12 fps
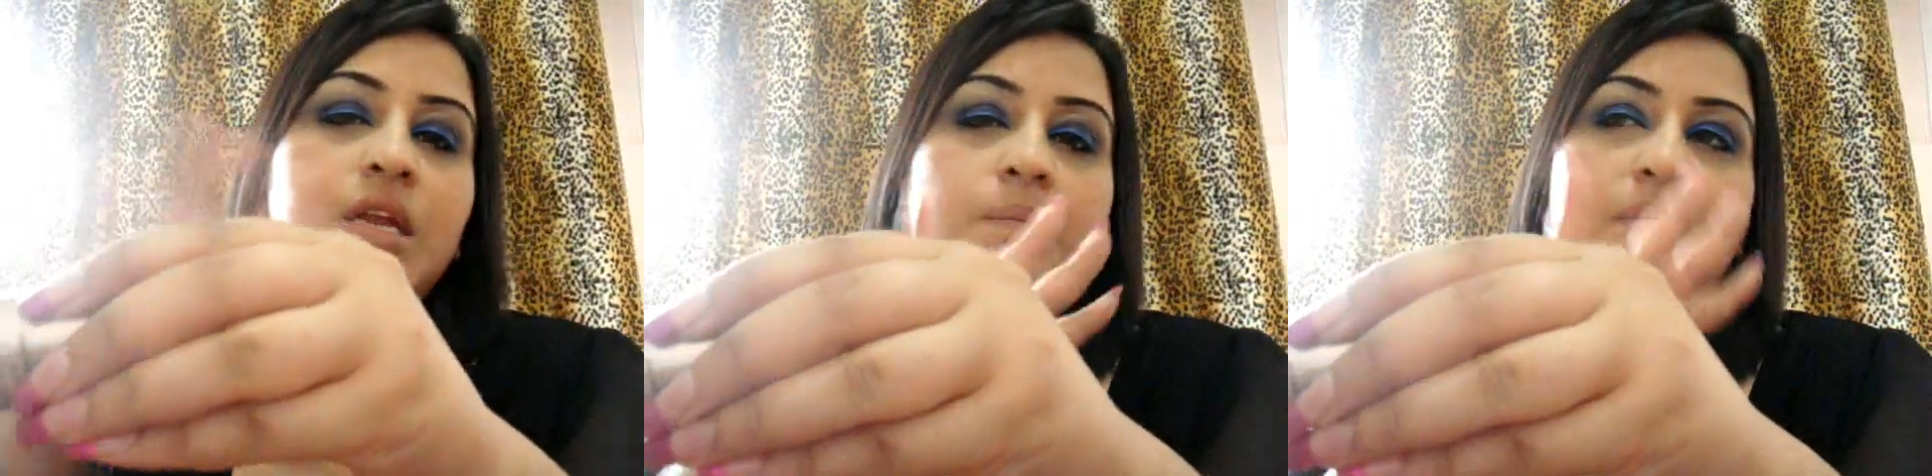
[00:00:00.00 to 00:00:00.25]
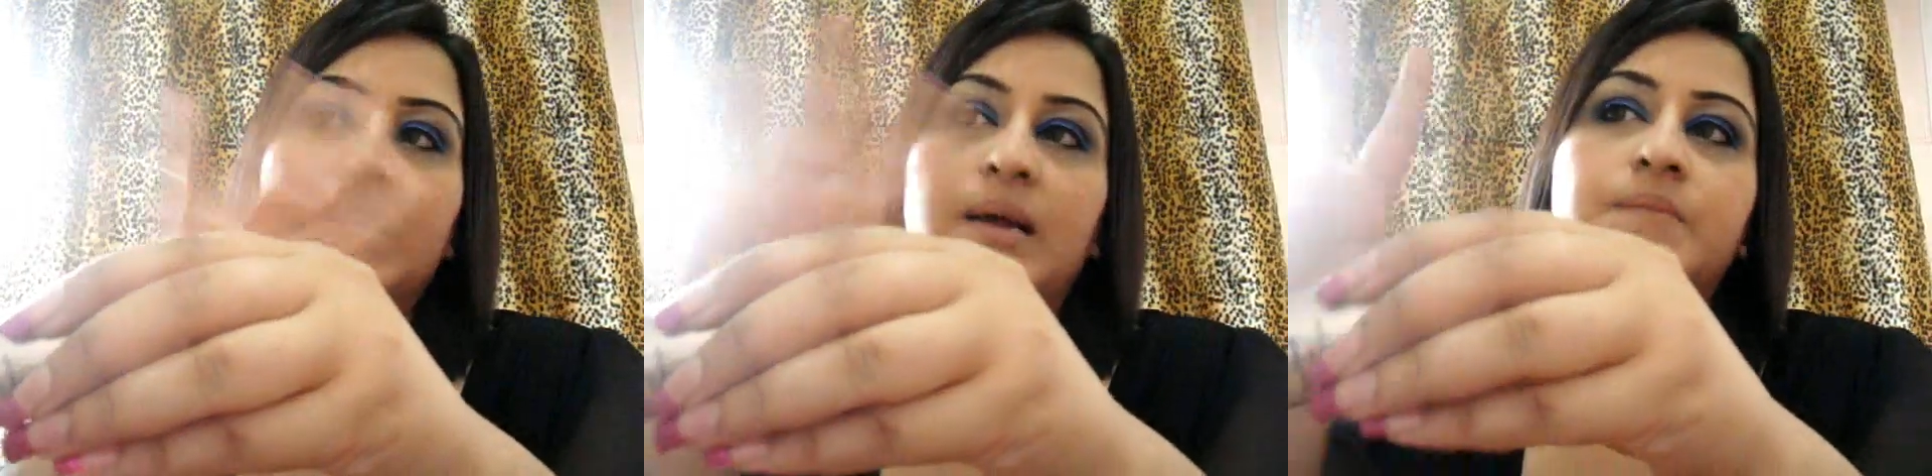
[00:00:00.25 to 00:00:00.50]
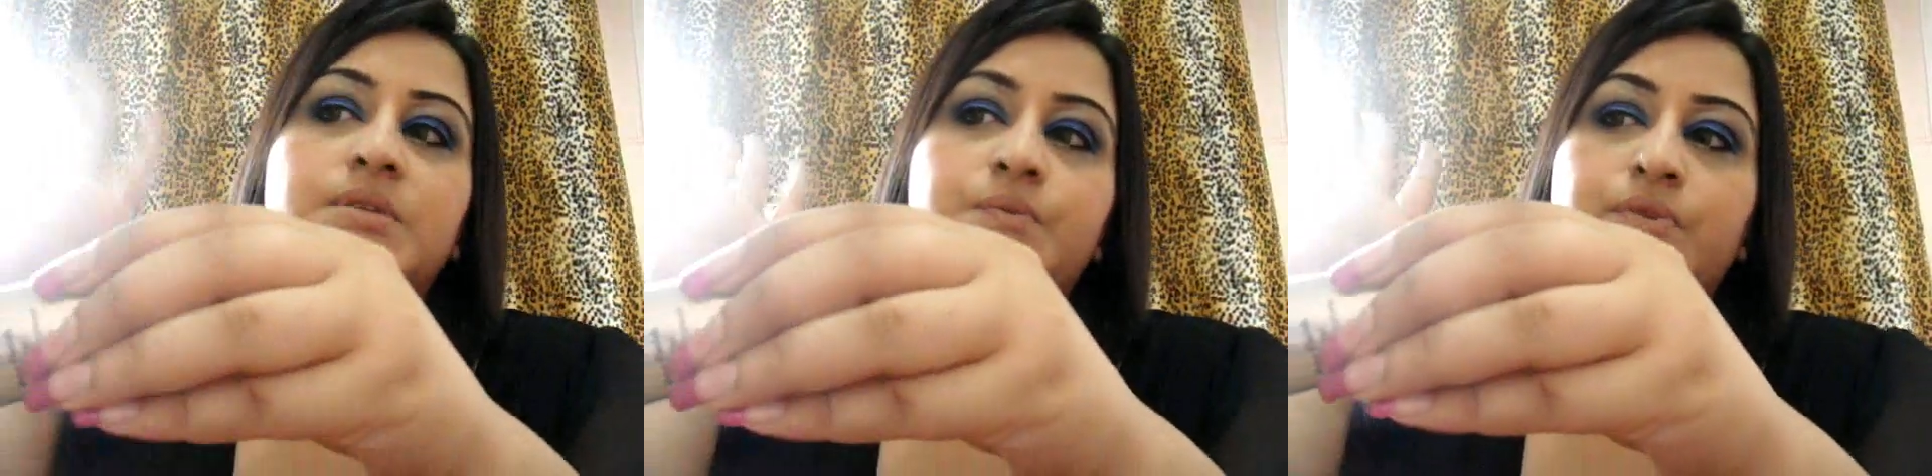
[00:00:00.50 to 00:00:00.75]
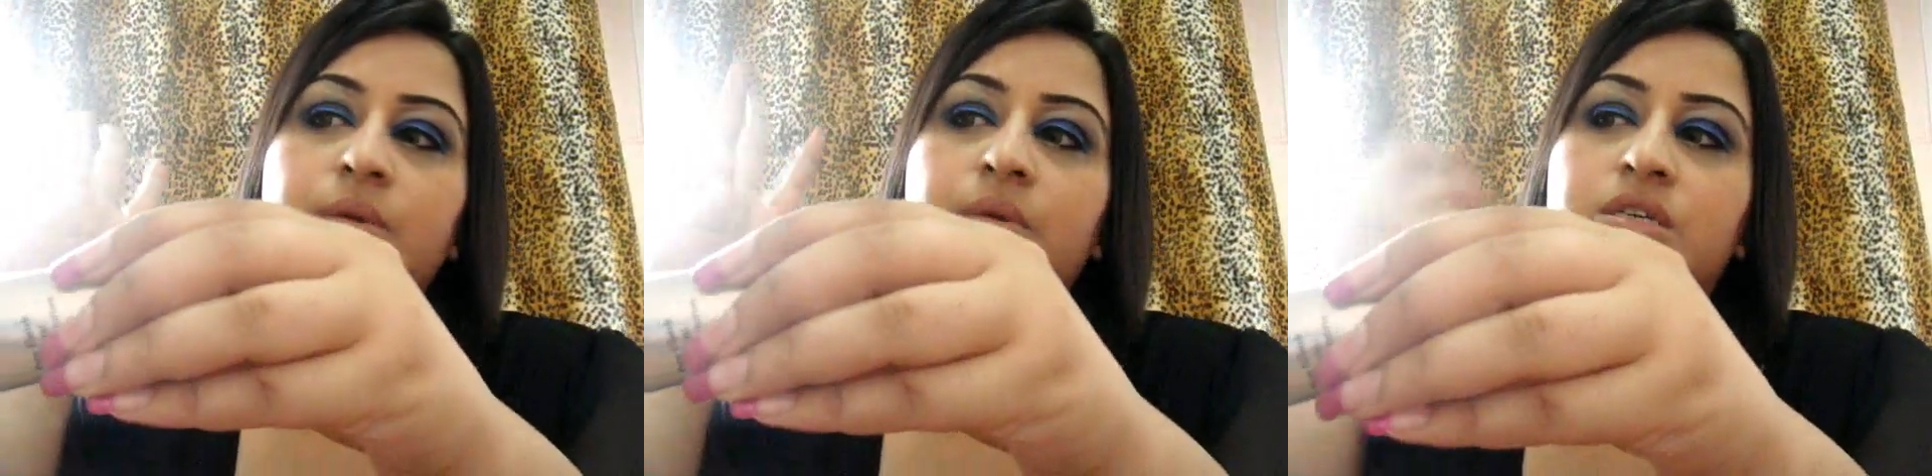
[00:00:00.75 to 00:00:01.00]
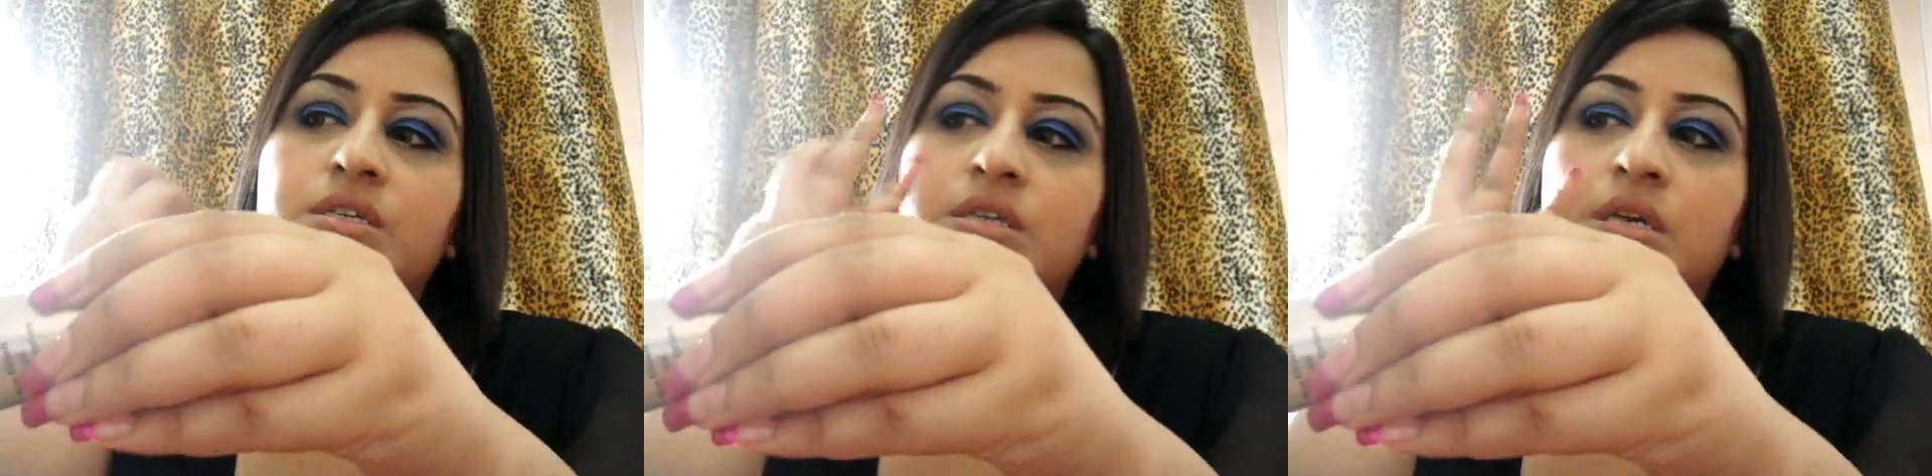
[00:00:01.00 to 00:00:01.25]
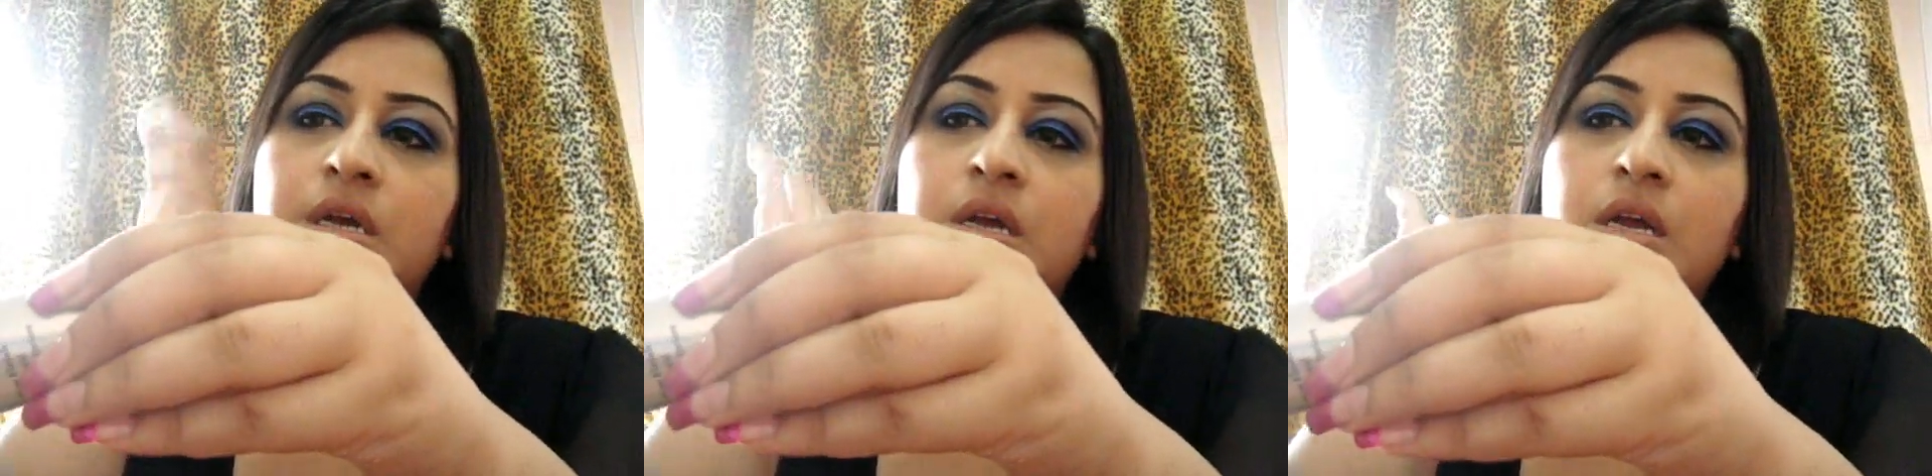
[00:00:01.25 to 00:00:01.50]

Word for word: and becomes pretty much